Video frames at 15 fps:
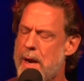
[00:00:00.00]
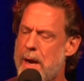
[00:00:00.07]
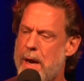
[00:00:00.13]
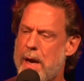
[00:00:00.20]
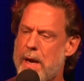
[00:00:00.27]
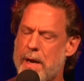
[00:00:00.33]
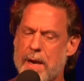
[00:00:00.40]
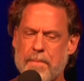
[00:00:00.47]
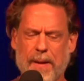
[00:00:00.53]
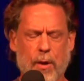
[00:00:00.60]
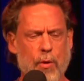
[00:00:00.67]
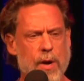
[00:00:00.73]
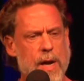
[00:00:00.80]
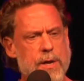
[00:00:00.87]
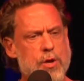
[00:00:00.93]
And
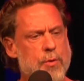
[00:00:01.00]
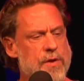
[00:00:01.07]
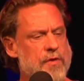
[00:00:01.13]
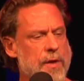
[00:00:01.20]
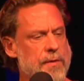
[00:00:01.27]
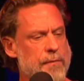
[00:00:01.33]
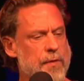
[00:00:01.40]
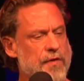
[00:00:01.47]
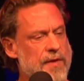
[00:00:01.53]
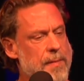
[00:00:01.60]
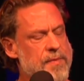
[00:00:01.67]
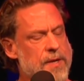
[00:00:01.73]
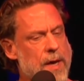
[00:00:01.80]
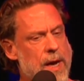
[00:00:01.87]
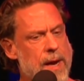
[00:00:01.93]
Bauer and I knew each other for some
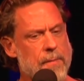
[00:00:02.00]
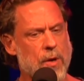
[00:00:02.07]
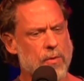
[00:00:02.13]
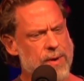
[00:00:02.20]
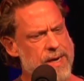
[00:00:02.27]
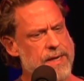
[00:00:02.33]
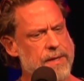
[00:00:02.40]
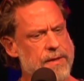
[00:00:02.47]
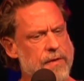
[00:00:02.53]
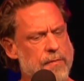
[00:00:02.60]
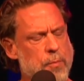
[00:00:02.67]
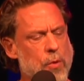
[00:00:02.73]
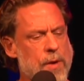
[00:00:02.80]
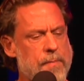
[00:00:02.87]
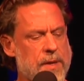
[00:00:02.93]
time already at this
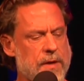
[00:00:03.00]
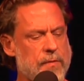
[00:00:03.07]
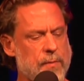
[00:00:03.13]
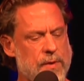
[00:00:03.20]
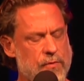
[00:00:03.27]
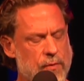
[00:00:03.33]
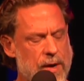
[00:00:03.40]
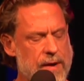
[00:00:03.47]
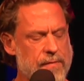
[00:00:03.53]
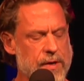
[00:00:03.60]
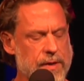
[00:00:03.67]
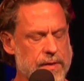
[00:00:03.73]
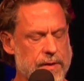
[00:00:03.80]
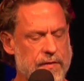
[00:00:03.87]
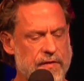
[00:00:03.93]
point because we traveled
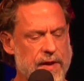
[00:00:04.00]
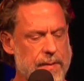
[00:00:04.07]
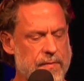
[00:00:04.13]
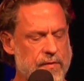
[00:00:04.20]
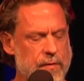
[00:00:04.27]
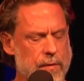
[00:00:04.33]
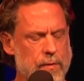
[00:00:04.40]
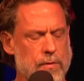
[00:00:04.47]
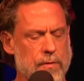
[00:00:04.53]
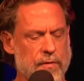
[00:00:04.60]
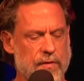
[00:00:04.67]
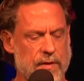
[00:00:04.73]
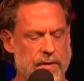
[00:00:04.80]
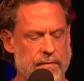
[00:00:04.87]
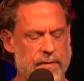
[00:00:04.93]
in the same
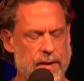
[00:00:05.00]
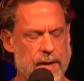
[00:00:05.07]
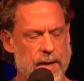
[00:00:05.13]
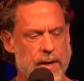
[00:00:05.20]
circles of